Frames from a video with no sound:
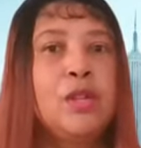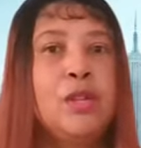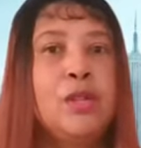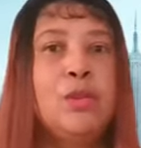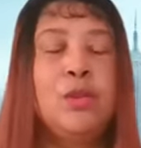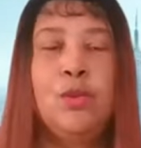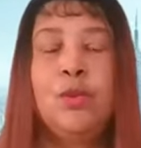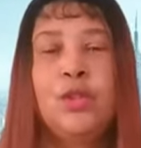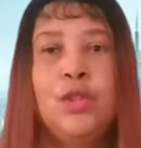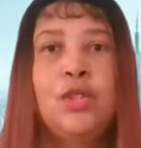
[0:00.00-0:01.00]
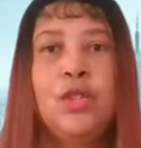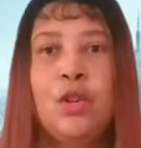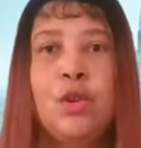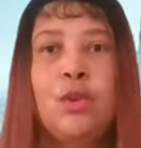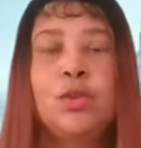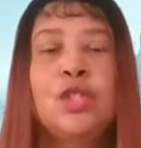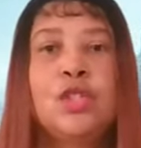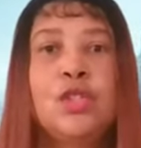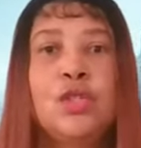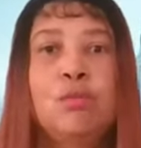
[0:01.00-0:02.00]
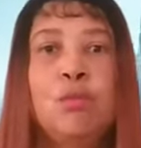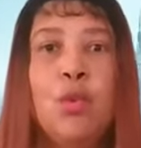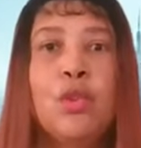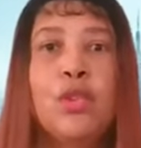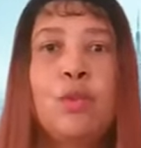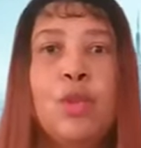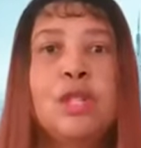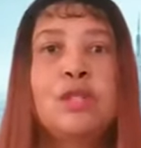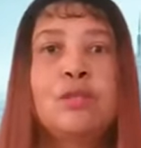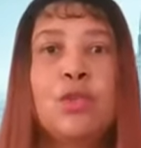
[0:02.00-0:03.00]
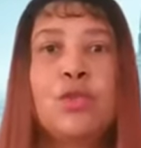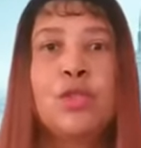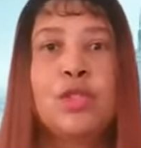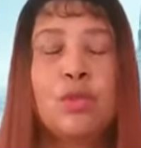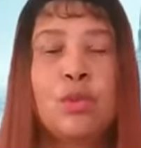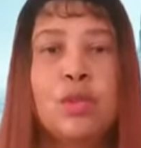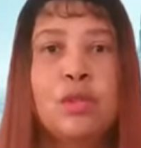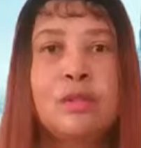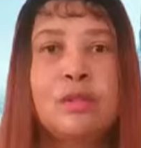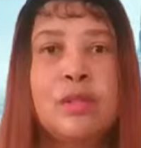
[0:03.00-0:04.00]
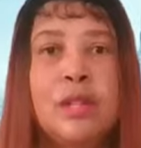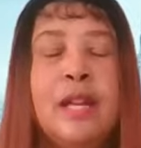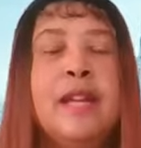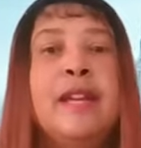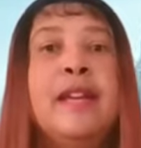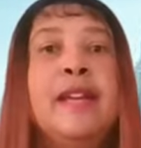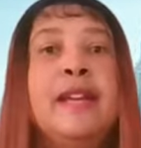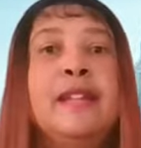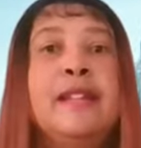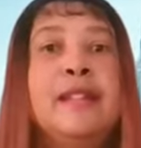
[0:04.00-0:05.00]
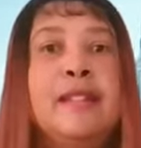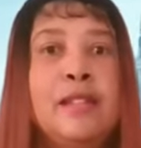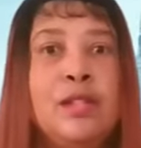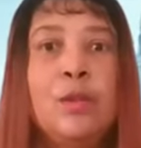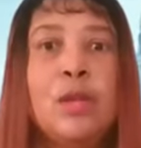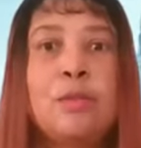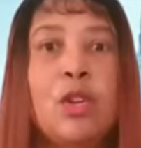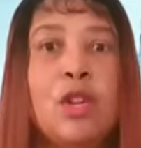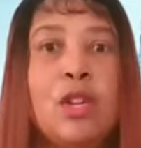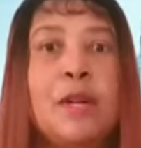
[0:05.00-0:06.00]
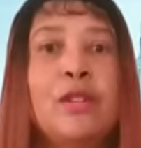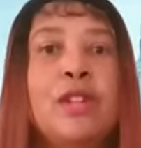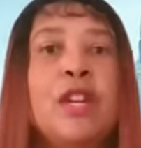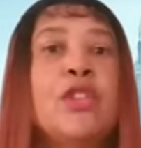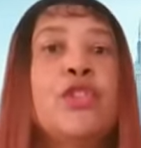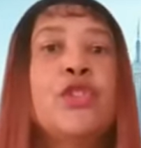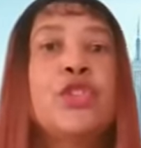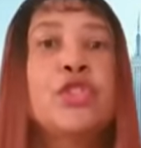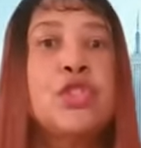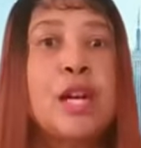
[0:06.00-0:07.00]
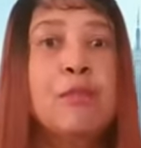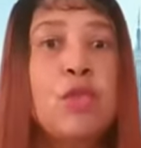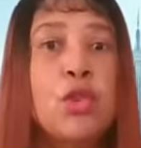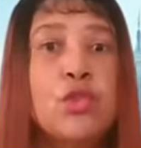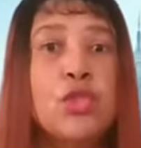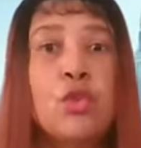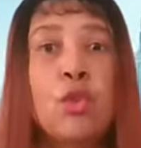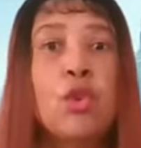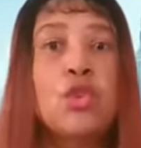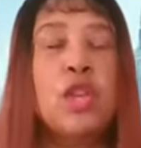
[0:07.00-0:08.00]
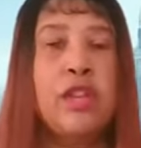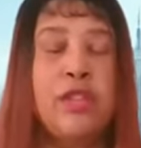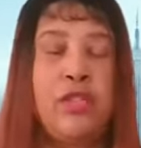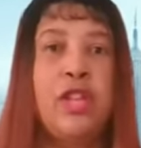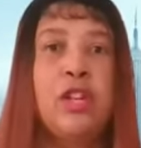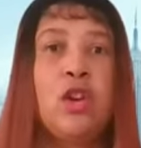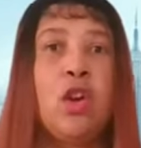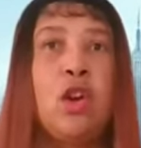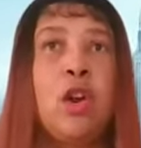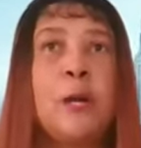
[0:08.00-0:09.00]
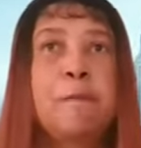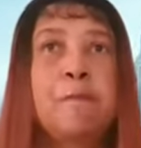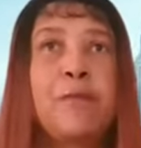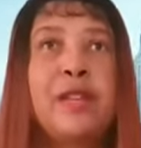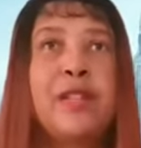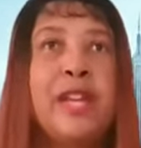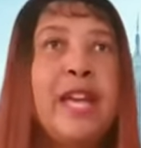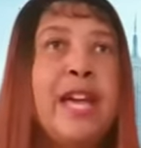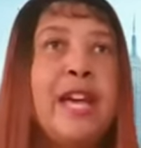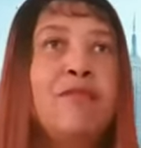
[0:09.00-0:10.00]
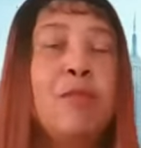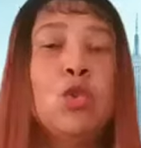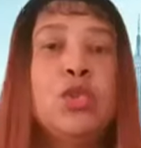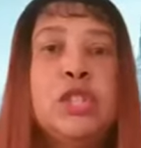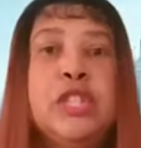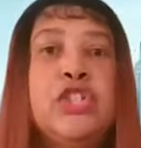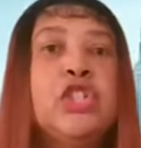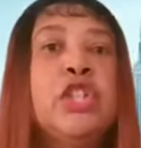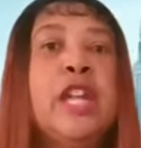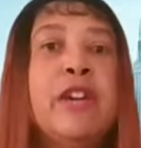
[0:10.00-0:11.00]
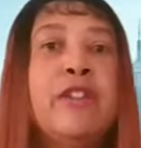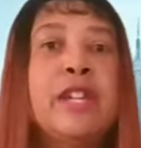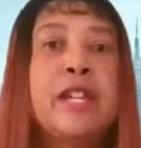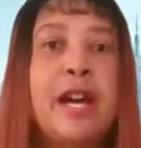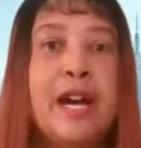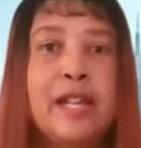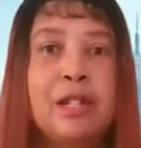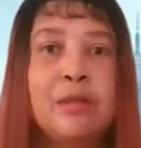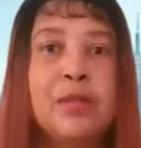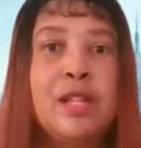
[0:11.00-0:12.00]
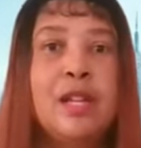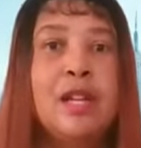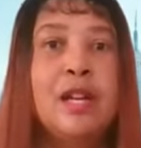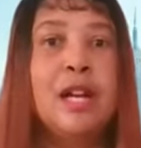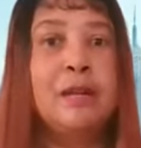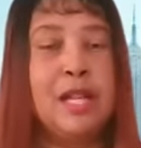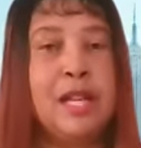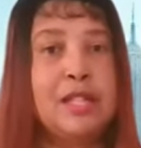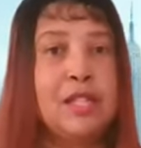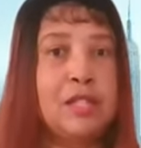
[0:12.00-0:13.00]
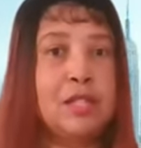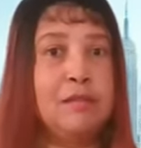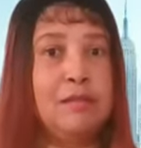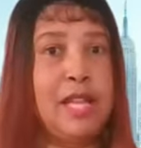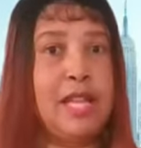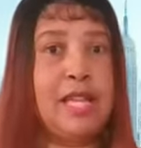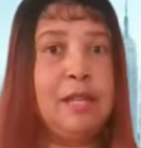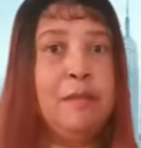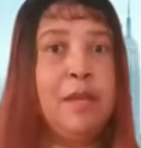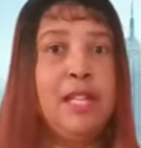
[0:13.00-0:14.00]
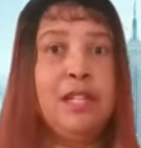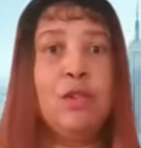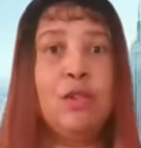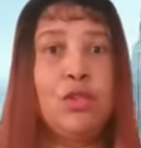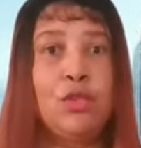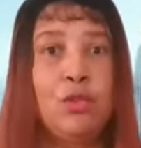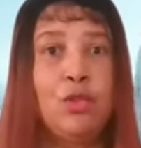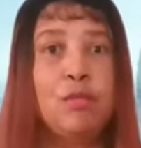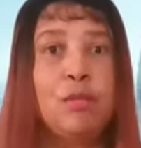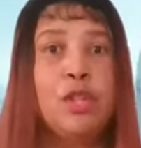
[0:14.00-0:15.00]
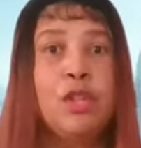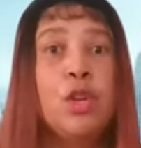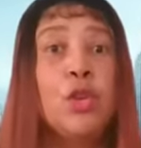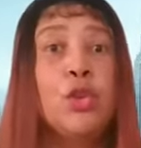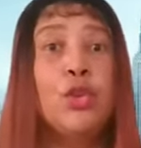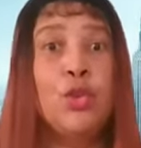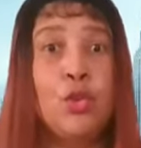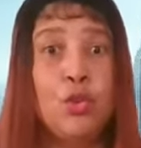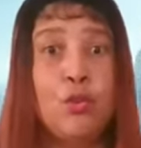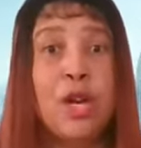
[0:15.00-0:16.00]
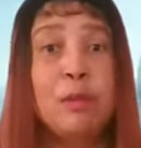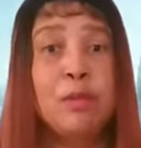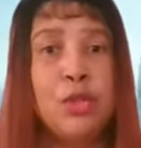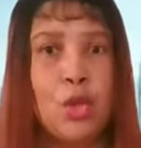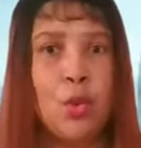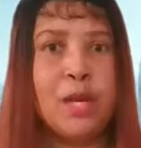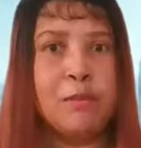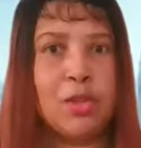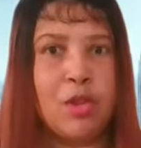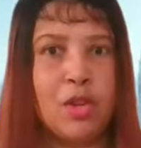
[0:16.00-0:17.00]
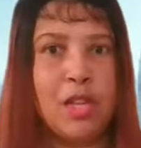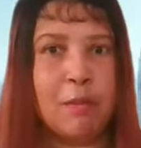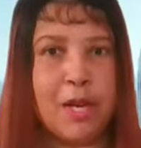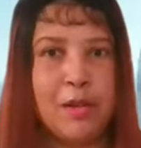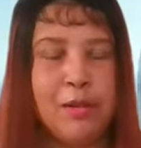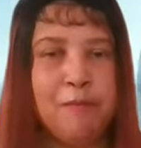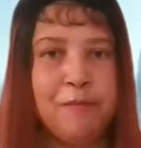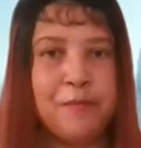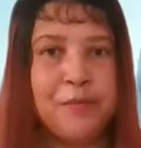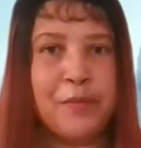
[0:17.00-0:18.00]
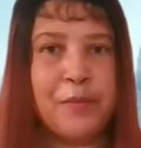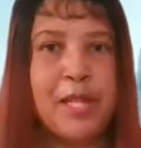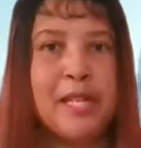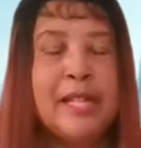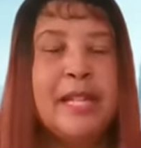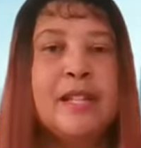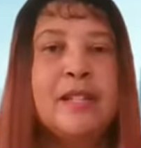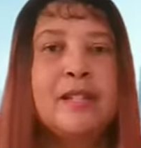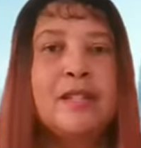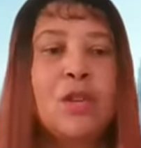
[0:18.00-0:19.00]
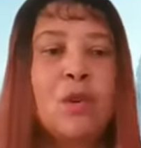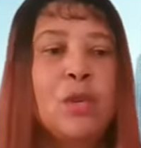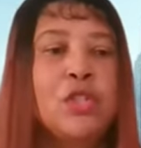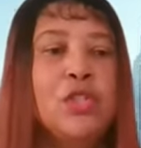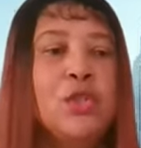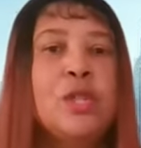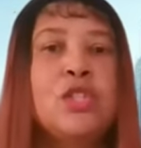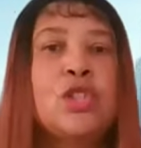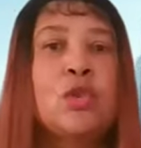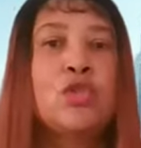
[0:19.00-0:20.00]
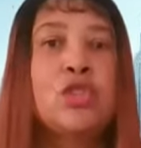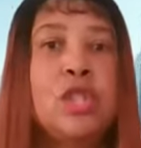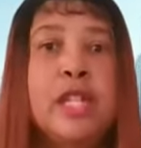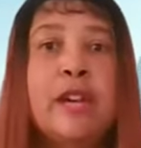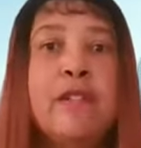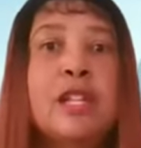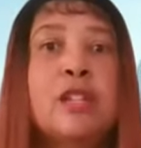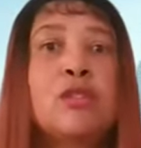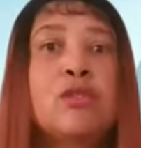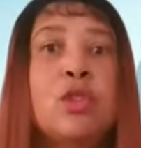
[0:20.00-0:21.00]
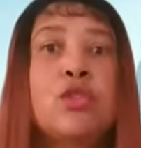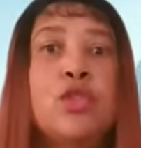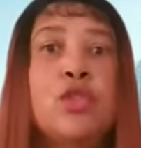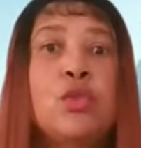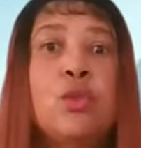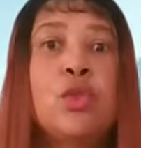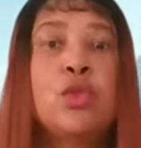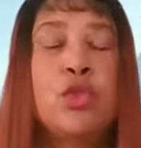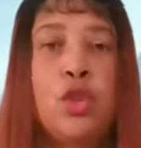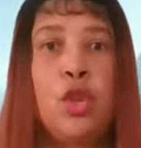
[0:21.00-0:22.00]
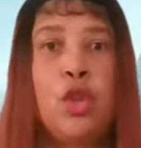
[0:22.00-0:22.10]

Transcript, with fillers: You should go to more than one grocery store. And this is what I'm talking about. There are some grocery stores that are, they have mostly generic items. I'm not gonna name any grocery stores, but you probably know what I'm talking about. So what you do is those generic grocery stores,